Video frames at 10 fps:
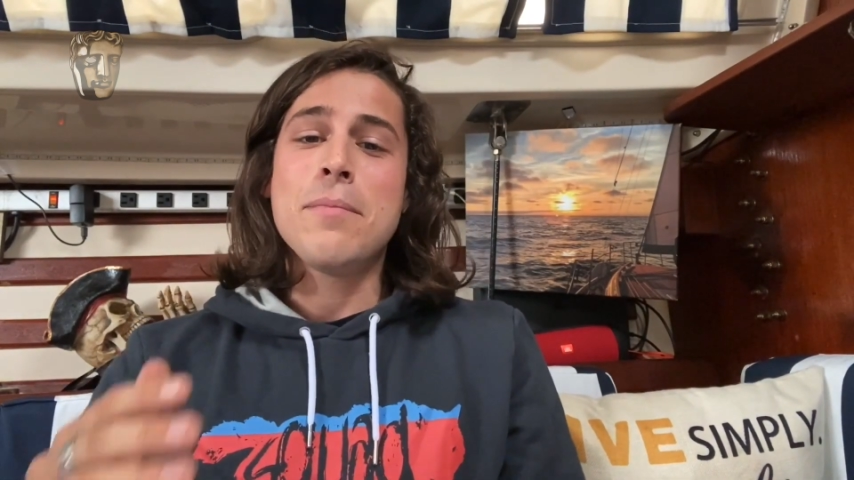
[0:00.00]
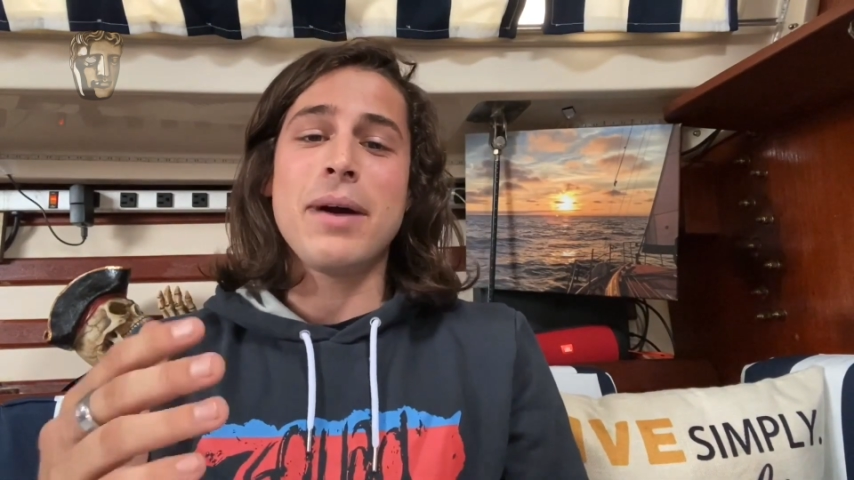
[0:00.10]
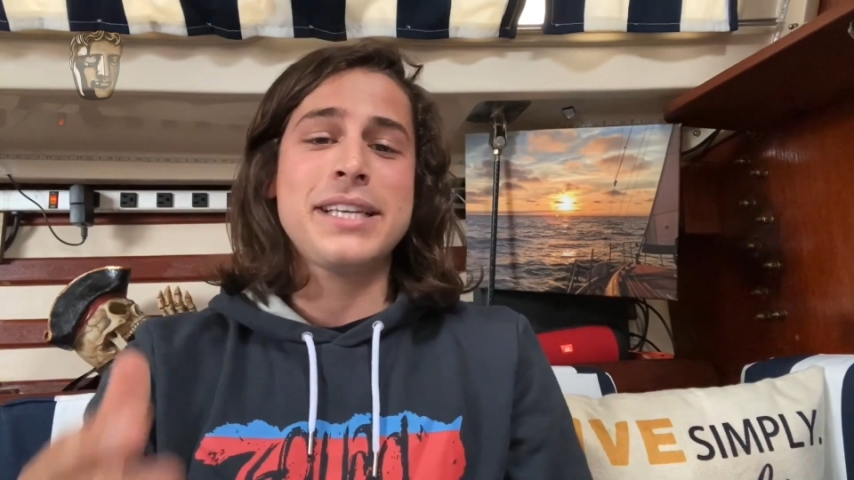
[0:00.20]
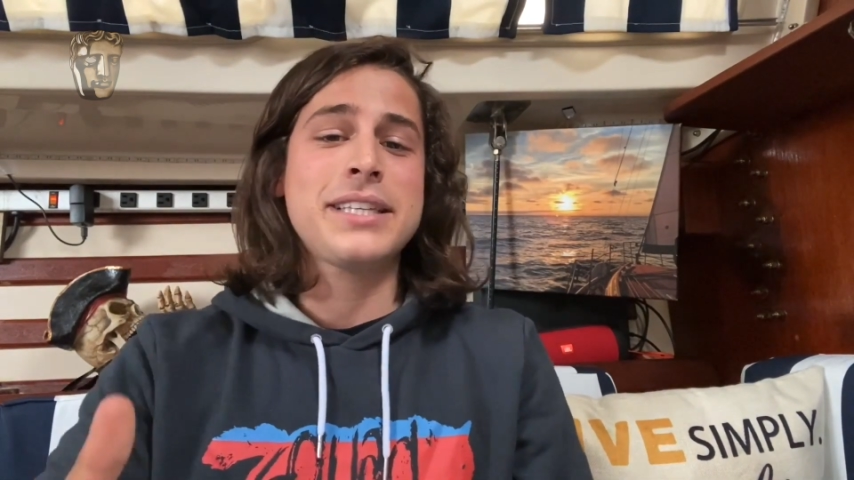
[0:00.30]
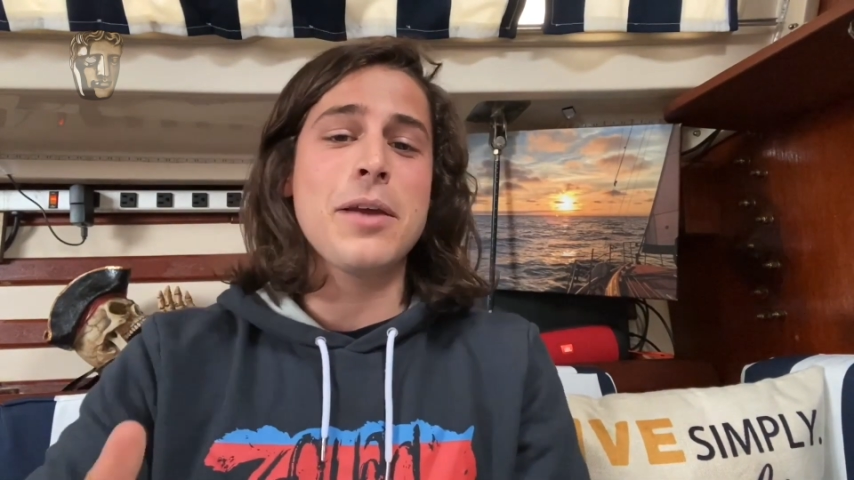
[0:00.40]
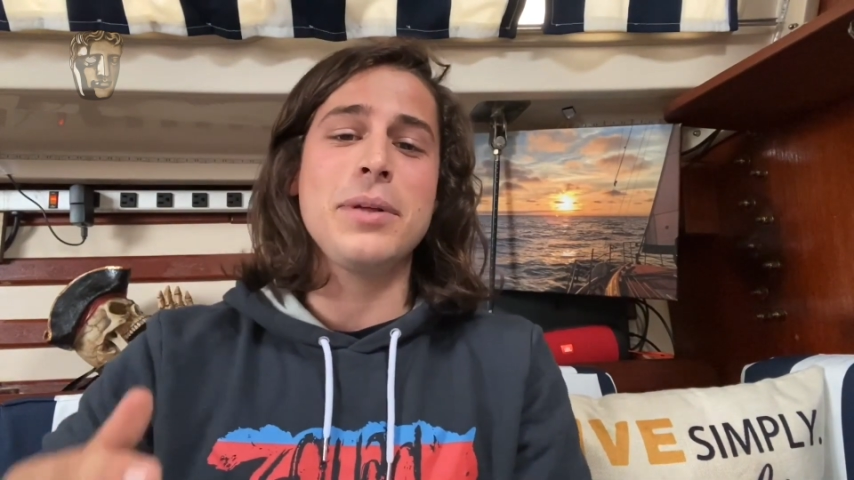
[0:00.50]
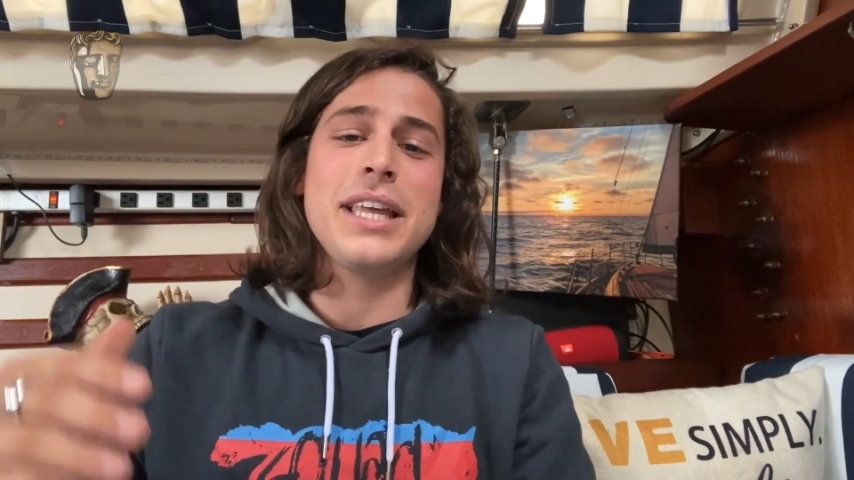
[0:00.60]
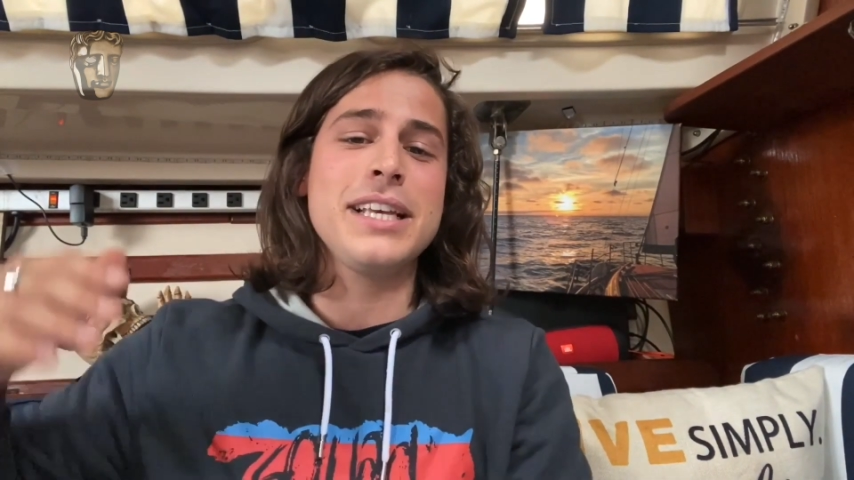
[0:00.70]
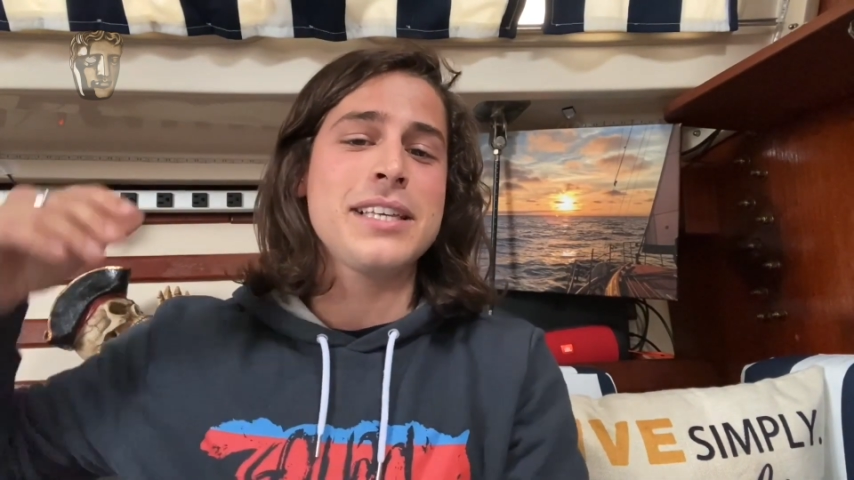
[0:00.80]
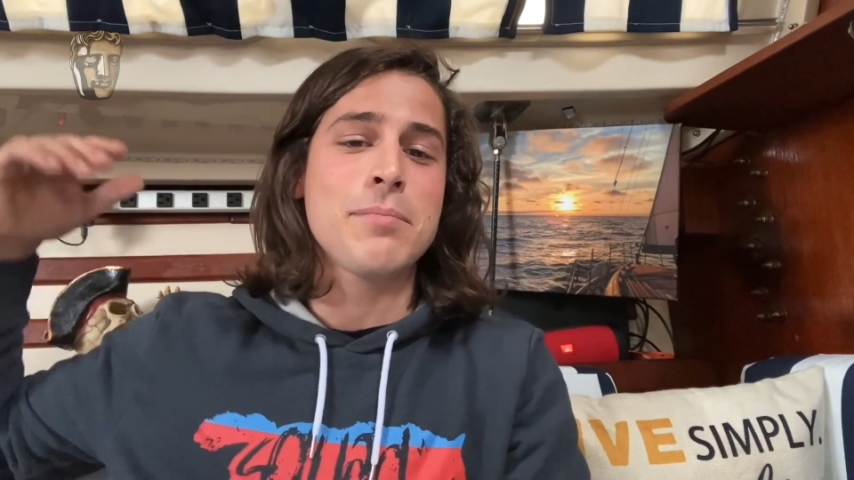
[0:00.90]
My
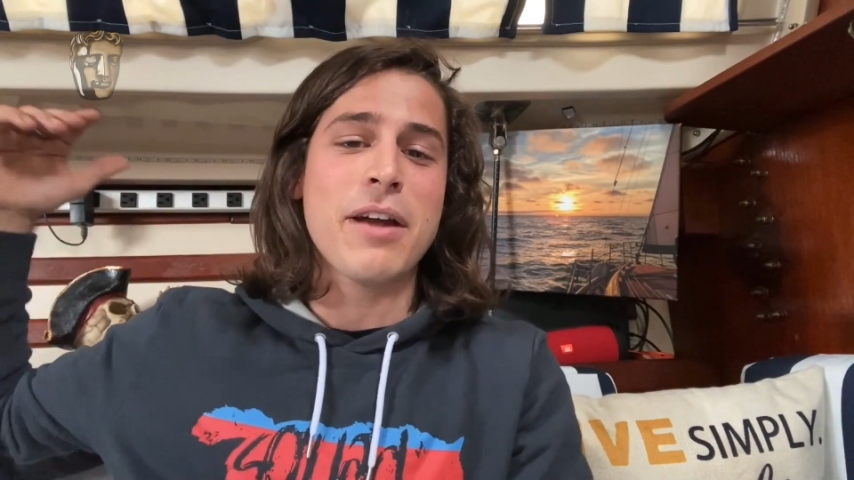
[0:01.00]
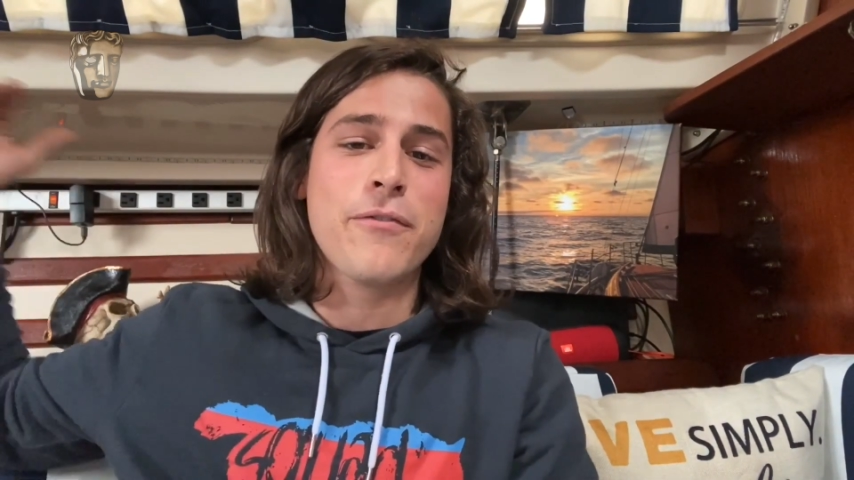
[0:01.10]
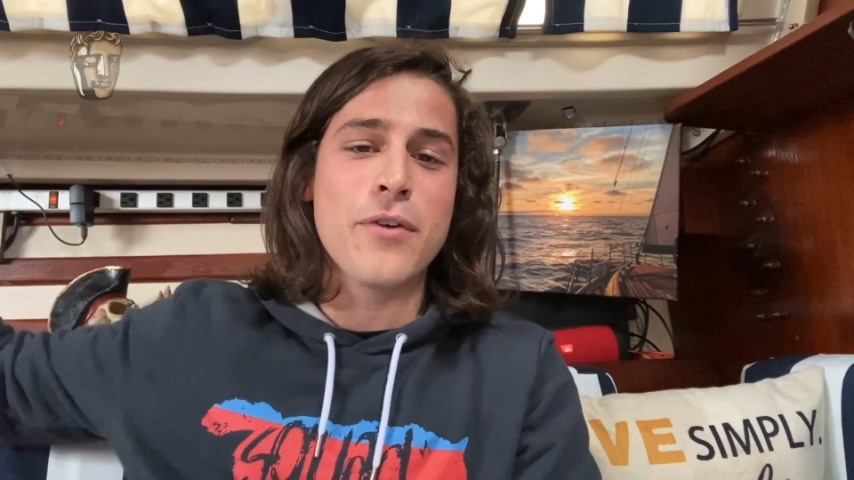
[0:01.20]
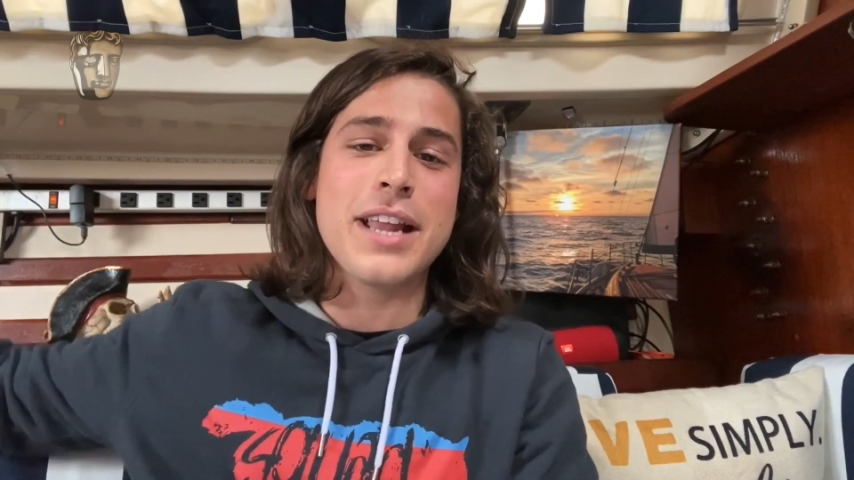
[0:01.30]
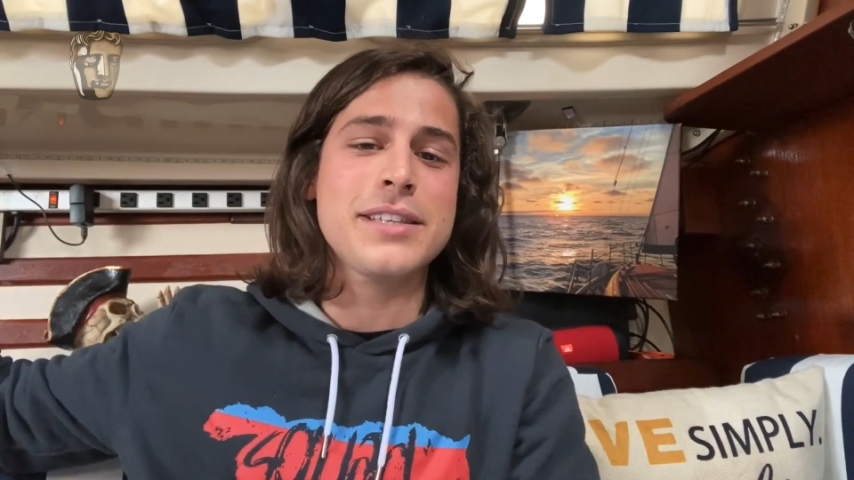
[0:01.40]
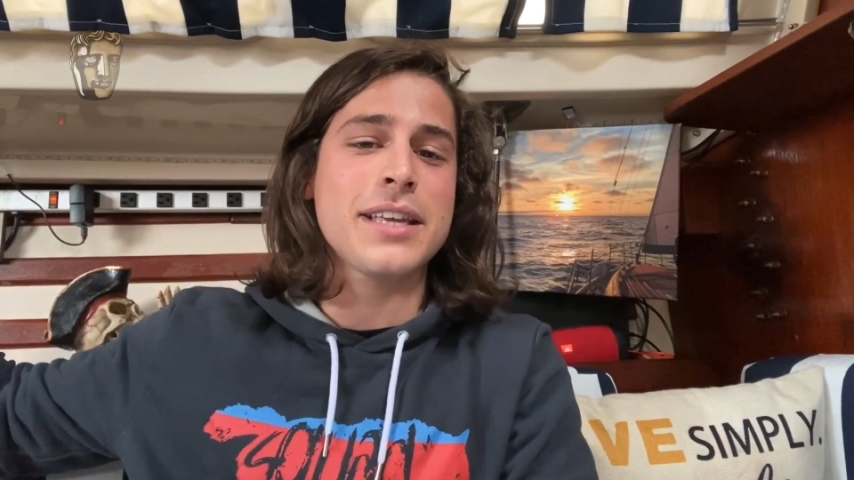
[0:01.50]
siblings and my friends